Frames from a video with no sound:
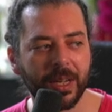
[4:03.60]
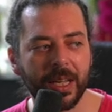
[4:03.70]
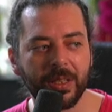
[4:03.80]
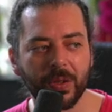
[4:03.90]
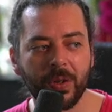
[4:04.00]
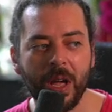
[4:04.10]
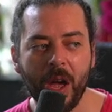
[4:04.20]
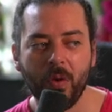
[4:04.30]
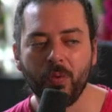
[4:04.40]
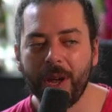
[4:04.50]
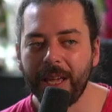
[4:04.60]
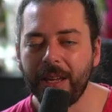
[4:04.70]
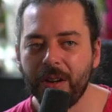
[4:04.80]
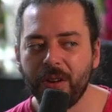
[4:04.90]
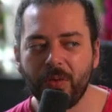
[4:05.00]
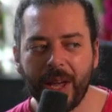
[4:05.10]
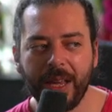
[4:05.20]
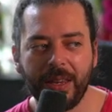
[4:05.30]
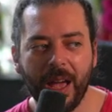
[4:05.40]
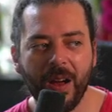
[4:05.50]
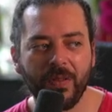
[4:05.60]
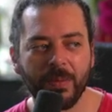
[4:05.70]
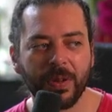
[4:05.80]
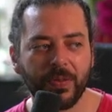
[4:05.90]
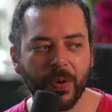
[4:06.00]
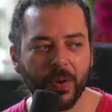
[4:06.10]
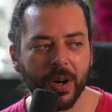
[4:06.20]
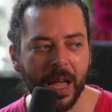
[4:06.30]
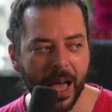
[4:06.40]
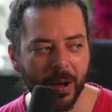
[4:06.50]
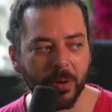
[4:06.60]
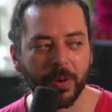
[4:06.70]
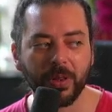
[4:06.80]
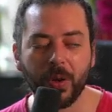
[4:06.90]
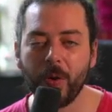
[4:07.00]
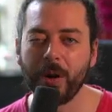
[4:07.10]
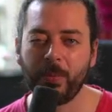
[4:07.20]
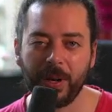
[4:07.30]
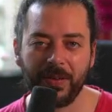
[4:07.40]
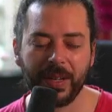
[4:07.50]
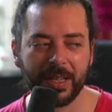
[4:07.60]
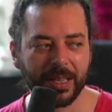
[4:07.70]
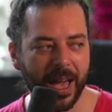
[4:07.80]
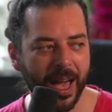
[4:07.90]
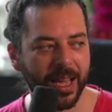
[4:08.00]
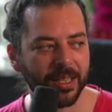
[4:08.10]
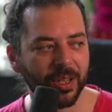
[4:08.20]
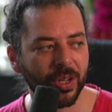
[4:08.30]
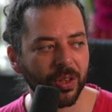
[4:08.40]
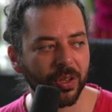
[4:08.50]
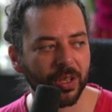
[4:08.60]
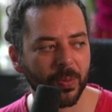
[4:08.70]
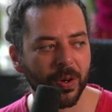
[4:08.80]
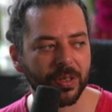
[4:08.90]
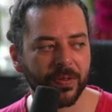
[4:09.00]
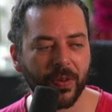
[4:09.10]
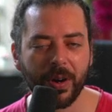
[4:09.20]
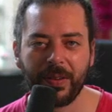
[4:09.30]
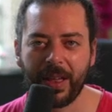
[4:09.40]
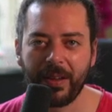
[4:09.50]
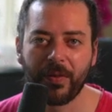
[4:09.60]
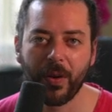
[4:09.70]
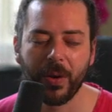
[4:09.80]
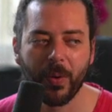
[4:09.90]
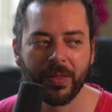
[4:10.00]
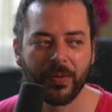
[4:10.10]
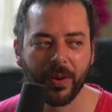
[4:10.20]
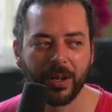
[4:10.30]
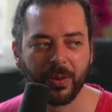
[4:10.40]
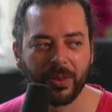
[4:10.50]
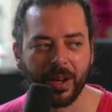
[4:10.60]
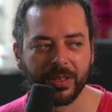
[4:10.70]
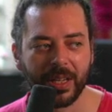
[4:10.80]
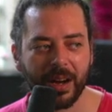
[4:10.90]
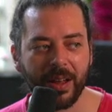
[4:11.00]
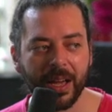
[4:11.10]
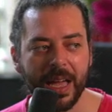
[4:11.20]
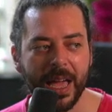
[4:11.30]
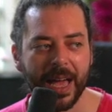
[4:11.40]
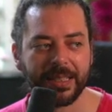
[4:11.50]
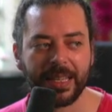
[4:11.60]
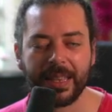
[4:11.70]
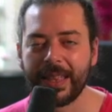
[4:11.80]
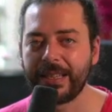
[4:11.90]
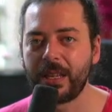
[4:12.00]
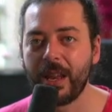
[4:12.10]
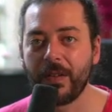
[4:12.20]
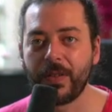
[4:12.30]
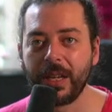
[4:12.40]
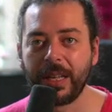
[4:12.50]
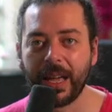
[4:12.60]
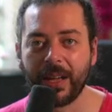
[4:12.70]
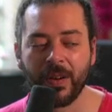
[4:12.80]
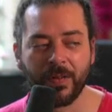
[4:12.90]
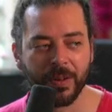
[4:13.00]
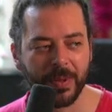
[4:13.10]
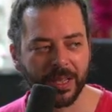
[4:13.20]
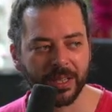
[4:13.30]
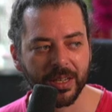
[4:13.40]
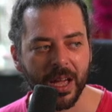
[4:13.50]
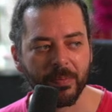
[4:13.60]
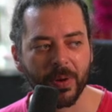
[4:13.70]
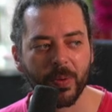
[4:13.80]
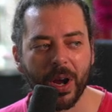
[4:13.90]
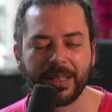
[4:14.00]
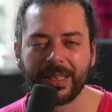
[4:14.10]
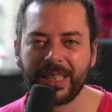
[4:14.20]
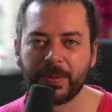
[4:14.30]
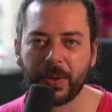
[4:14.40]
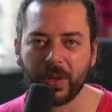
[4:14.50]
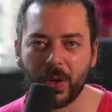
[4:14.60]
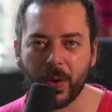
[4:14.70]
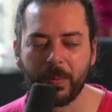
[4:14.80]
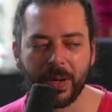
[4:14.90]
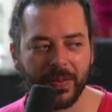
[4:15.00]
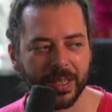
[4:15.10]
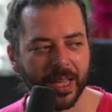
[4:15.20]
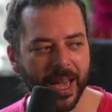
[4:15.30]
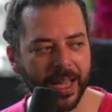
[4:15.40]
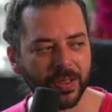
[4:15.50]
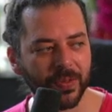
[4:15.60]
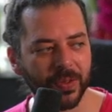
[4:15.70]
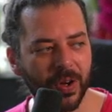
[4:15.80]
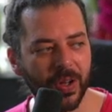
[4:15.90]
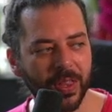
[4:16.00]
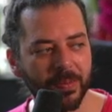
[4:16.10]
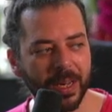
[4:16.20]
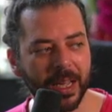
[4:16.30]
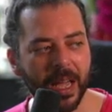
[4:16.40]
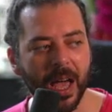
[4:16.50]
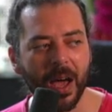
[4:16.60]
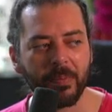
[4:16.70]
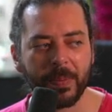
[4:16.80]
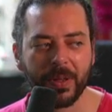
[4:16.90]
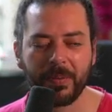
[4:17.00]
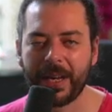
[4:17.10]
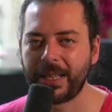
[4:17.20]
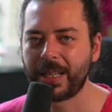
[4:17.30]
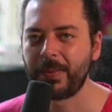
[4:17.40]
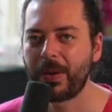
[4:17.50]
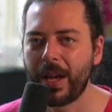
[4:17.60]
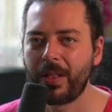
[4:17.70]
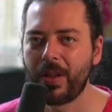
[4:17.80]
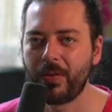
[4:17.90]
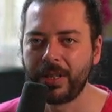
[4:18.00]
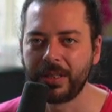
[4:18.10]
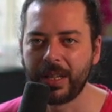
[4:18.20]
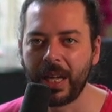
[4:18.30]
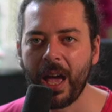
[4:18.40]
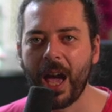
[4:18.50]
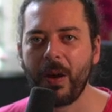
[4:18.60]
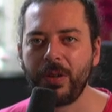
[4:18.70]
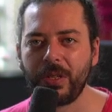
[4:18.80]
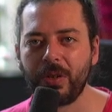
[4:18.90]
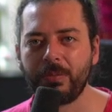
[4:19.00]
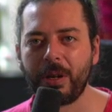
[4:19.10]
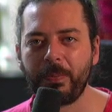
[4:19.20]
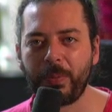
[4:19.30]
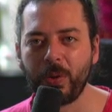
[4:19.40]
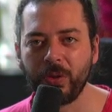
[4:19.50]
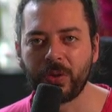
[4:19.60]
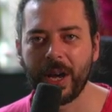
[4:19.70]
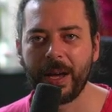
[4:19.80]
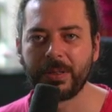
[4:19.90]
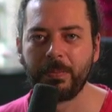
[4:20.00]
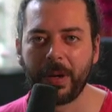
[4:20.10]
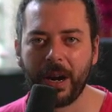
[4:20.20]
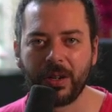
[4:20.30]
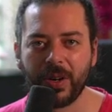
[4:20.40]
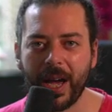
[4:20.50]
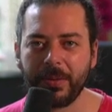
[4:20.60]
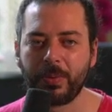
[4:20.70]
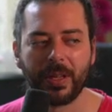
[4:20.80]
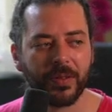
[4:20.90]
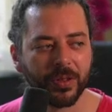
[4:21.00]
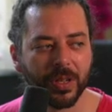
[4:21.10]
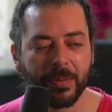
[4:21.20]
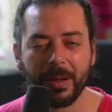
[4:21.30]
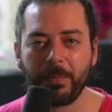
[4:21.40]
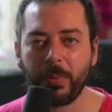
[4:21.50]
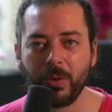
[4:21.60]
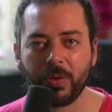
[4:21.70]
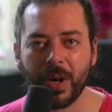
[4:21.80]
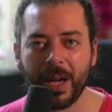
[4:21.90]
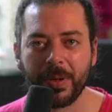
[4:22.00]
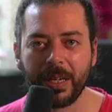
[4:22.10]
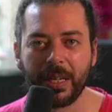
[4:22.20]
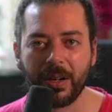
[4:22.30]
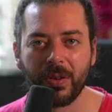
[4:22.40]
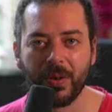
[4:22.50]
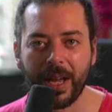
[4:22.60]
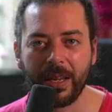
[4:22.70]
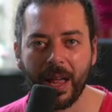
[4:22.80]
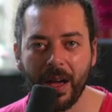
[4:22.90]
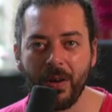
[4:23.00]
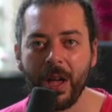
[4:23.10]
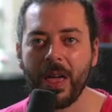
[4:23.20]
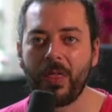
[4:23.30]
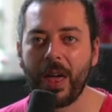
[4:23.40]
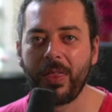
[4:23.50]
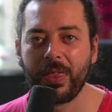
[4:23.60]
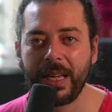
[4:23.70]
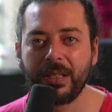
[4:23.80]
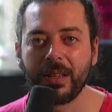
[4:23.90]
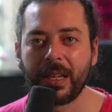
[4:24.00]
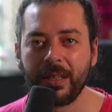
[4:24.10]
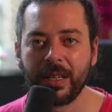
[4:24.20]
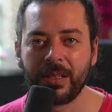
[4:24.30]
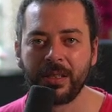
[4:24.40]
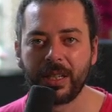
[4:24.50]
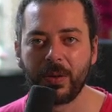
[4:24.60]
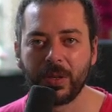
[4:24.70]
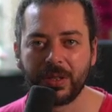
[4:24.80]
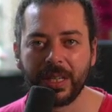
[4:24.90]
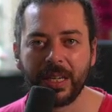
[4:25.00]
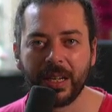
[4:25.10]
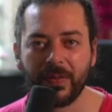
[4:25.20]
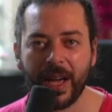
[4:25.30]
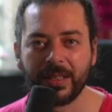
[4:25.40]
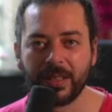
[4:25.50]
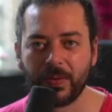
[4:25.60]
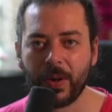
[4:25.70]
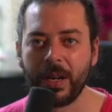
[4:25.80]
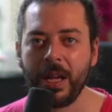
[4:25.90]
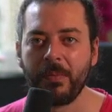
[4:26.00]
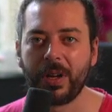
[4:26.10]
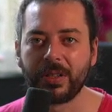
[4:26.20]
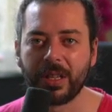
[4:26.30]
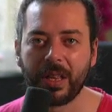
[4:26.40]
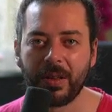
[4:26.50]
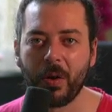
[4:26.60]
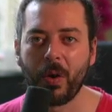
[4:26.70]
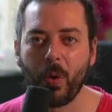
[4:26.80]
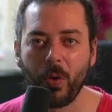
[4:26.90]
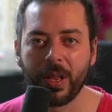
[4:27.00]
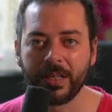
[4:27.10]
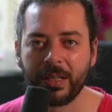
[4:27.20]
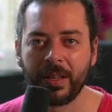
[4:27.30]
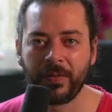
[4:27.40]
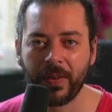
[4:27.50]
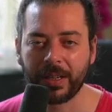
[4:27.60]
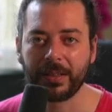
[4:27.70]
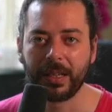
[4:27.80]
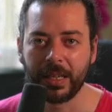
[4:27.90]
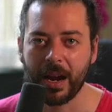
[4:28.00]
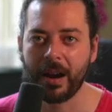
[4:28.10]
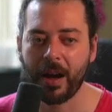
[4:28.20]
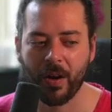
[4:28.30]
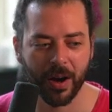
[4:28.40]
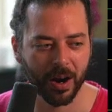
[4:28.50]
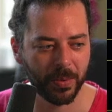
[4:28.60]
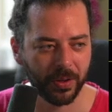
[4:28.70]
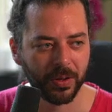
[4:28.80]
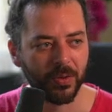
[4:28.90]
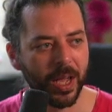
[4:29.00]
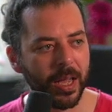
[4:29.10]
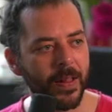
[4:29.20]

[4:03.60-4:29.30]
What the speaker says: zone right here, right now from before, and we're below our previous highs. You could look towards the 42,000 area and say that that's enough for you to get confirmation, but we're actually just below our previous highs overall at the minute. And people have been asking me quite a lot recently, how would you know about bull traps and bear traps? Well, if there's going to be a bull trap in here right now, then these are the conditions that you would see in advance of one because of the hole that's in the fucking hot air balloon, right?